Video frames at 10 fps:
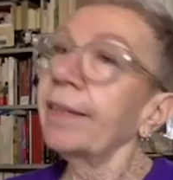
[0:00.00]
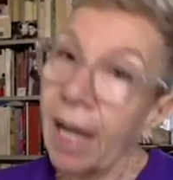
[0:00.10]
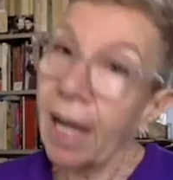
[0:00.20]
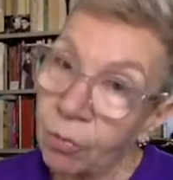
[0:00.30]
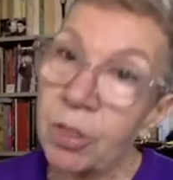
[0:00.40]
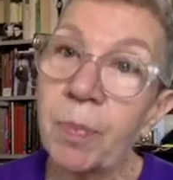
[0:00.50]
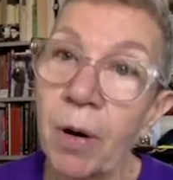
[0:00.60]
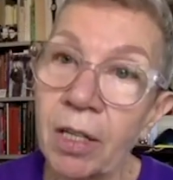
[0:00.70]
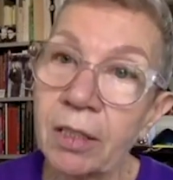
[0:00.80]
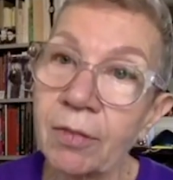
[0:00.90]
That was
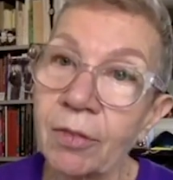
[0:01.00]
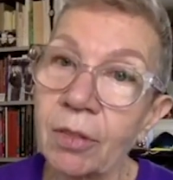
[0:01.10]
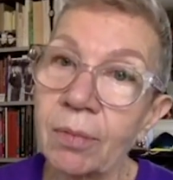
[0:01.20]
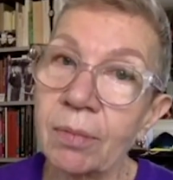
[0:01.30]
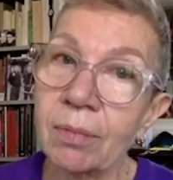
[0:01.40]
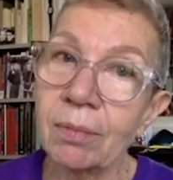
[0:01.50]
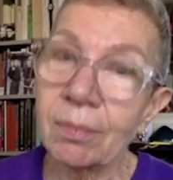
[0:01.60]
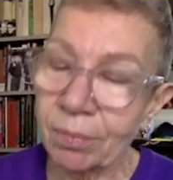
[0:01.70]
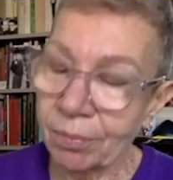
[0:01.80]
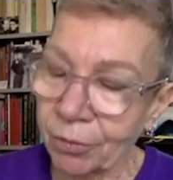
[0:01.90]
part of the,
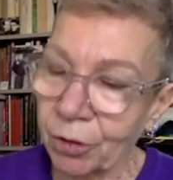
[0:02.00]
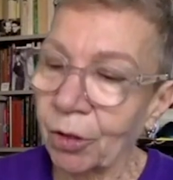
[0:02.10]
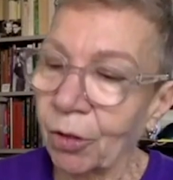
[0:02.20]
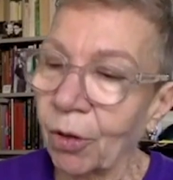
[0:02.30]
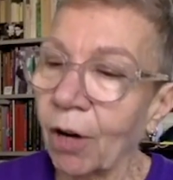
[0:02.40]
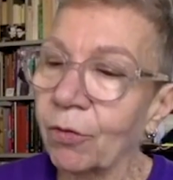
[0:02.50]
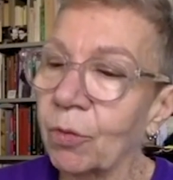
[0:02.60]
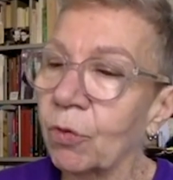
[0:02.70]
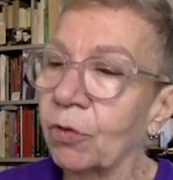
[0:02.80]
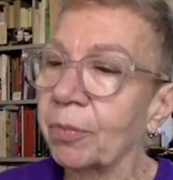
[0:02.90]
you know, of
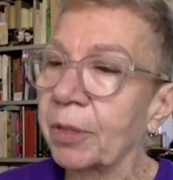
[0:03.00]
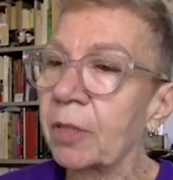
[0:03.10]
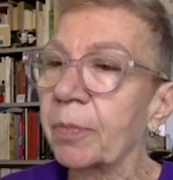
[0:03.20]
the movement.